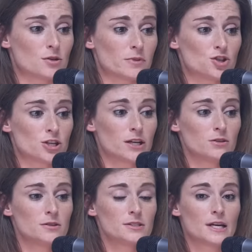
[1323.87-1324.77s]
as human
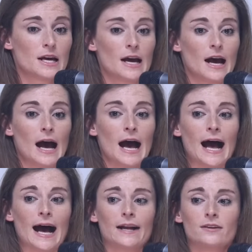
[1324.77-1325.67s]
shields
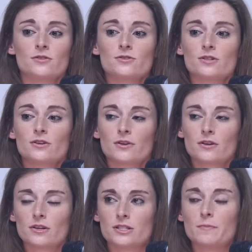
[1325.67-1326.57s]
and
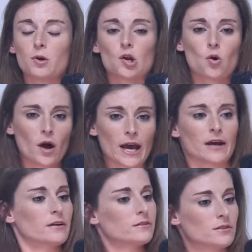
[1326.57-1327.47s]

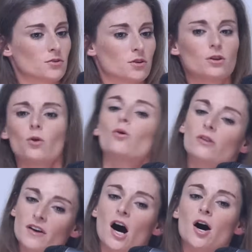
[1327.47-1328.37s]
deploying the law
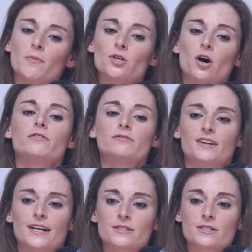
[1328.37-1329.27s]
of armed
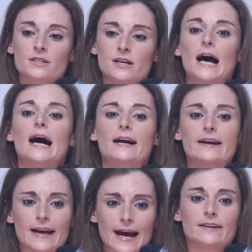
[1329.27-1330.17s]
conflict
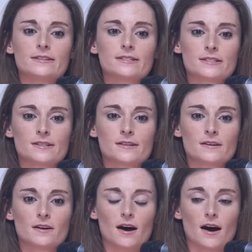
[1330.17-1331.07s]
against
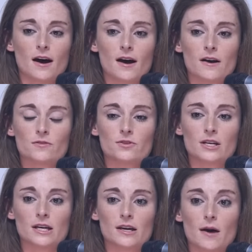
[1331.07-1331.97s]

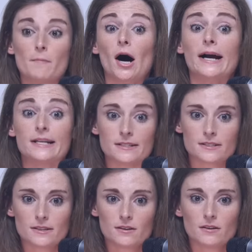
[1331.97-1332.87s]
the
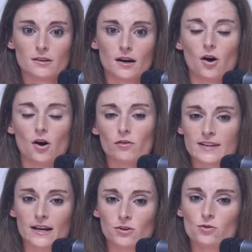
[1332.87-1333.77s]
abiders of
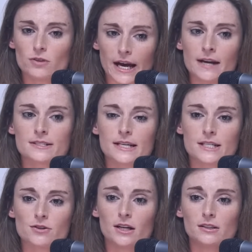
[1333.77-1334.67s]
that law, against
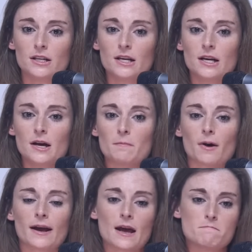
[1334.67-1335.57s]
Israel,
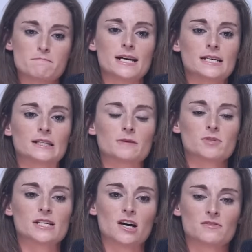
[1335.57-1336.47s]
by embedding
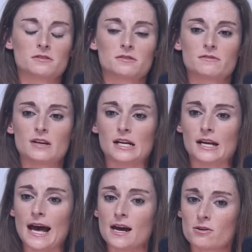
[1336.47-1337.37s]
themselves in
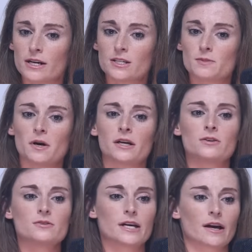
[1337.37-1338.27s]
civilian areas, by
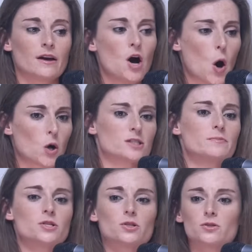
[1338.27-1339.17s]
using
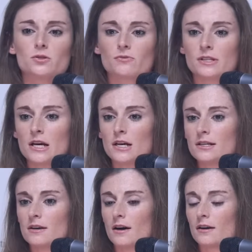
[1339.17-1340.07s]
hospitals,
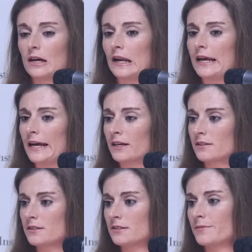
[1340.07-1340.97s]

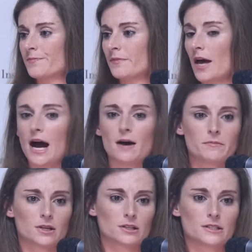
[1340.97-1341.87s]
clinics,
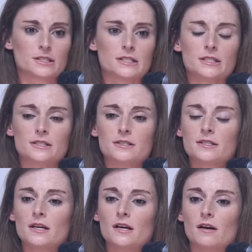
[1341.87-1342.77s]

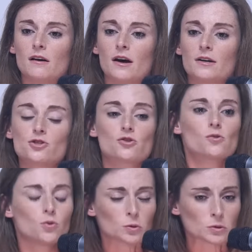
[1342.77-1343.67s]
ambulances,
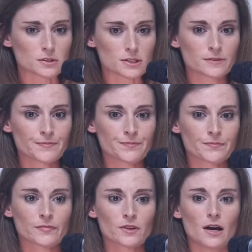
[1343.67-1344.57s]
schools,
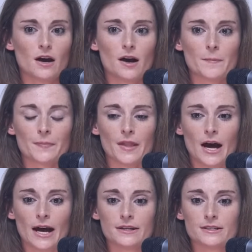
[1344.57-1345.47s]
and